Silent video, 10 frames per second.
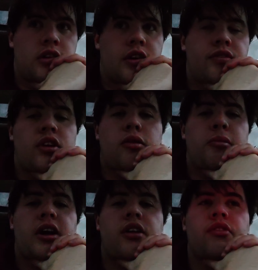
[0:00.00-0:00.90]
I have to come
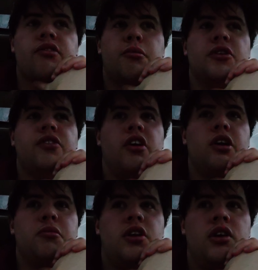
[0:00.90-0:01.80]
back in
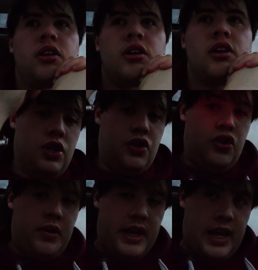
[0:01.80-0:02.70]
summertime and do it